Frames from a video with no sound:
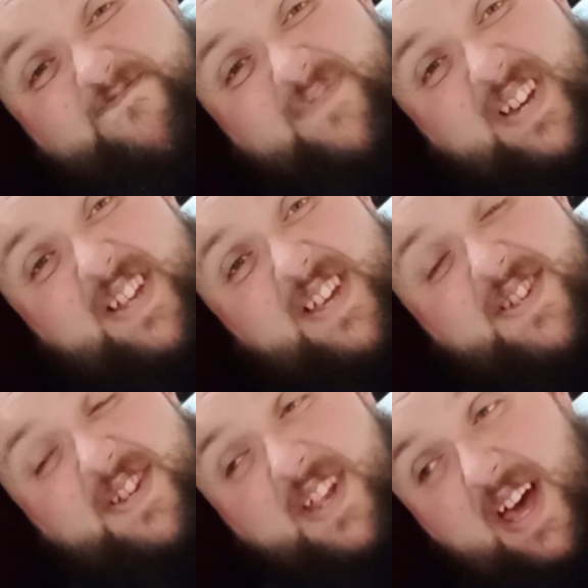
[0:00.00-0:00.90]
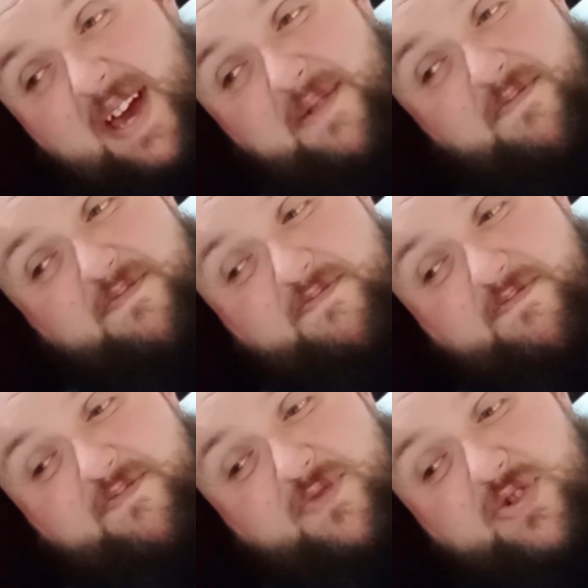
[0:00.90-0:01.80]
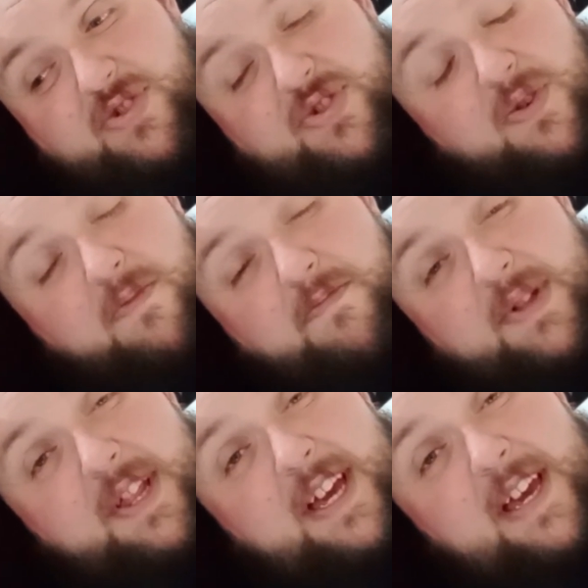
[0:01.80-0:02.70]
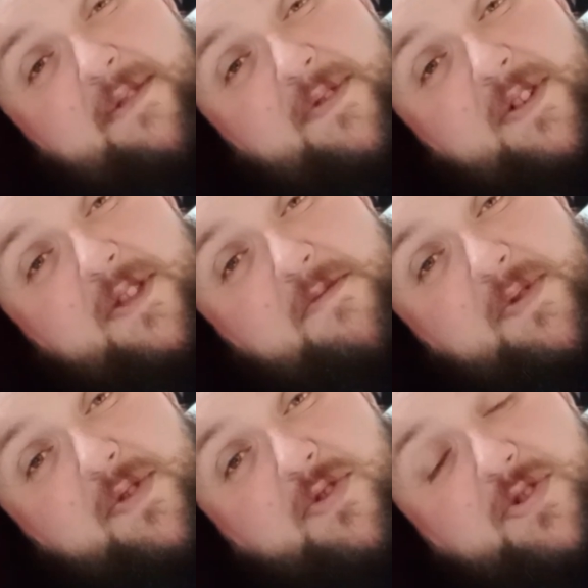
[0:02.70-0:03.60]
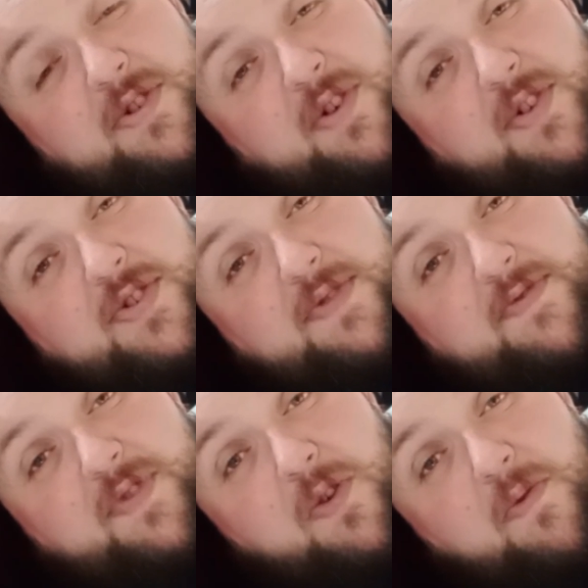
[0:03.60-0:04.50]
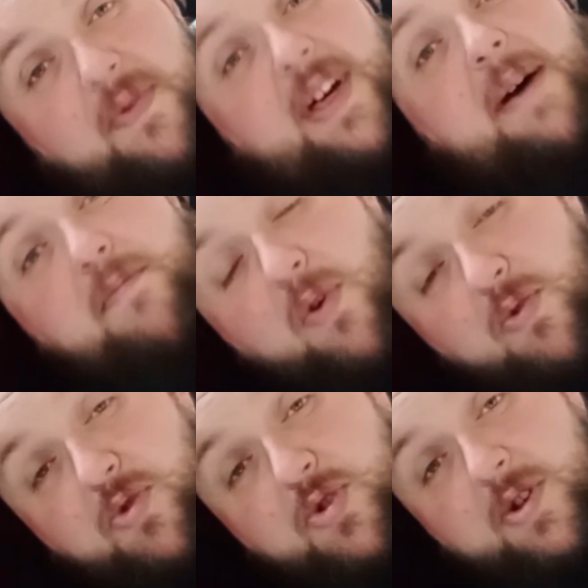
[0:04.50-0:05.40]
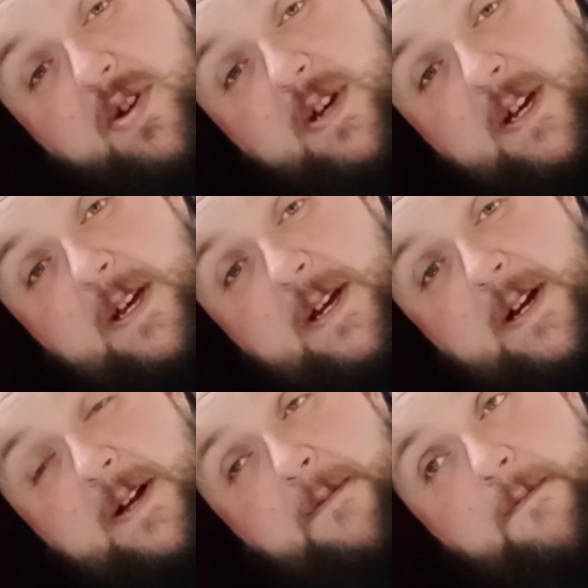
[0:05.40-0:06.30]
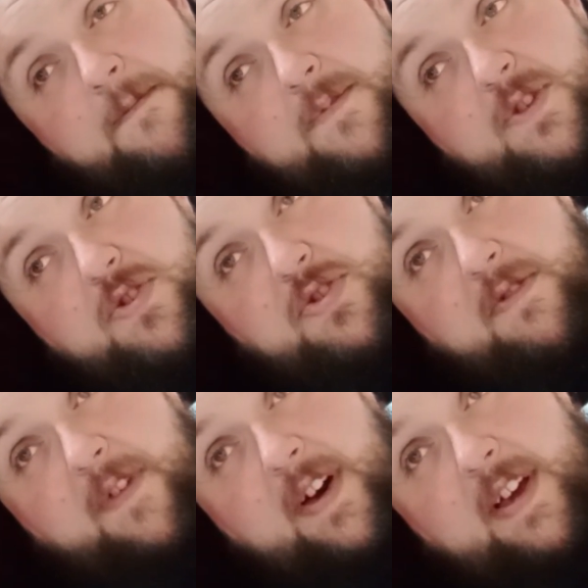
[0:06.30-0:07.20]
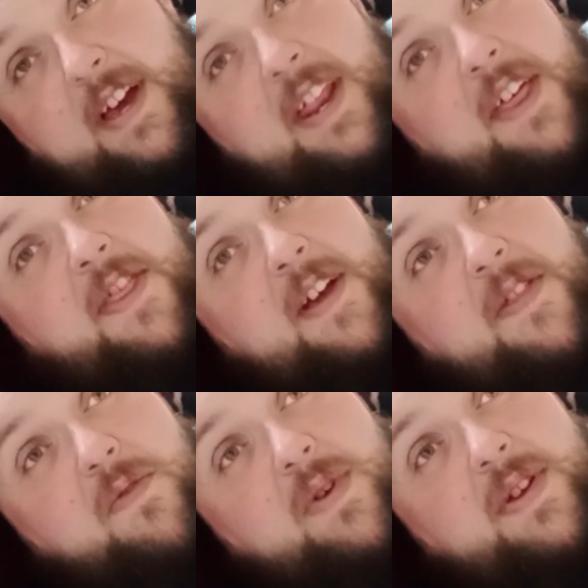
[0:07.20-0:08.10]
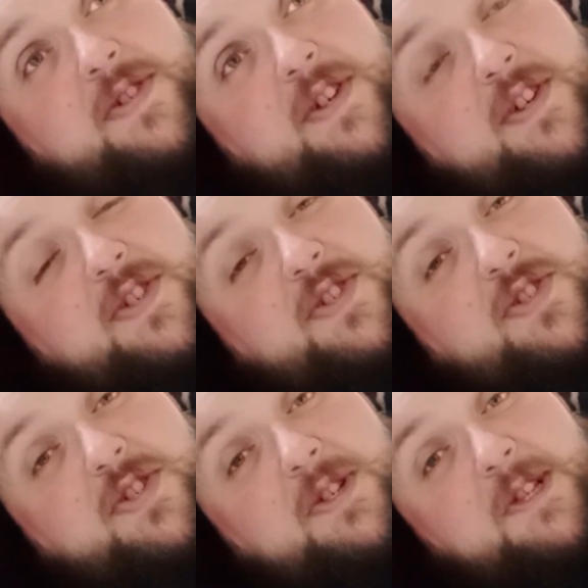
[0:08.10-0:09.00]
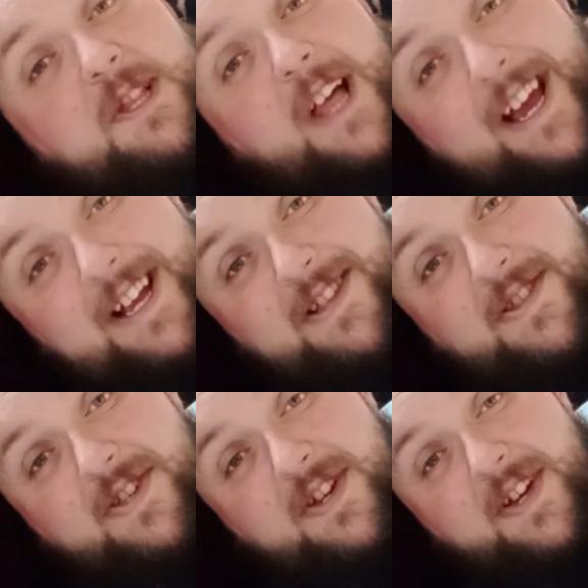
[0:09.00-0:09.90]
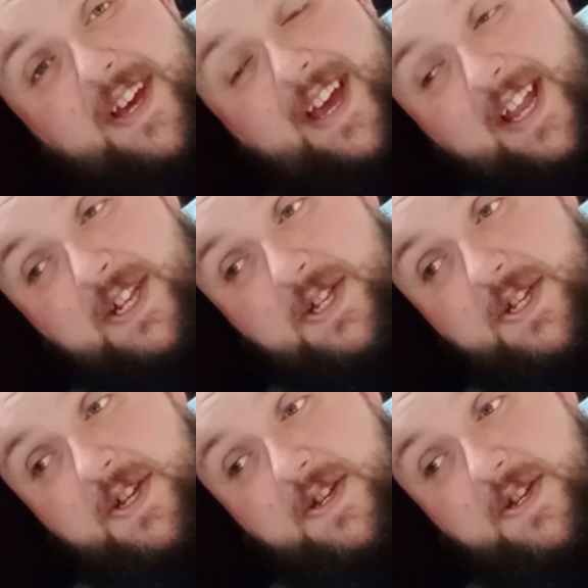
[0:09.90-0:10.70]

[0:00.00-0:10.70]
It is, and I just don't believe that the production costs have gone up that much to justify it. And I think there is a slight hint,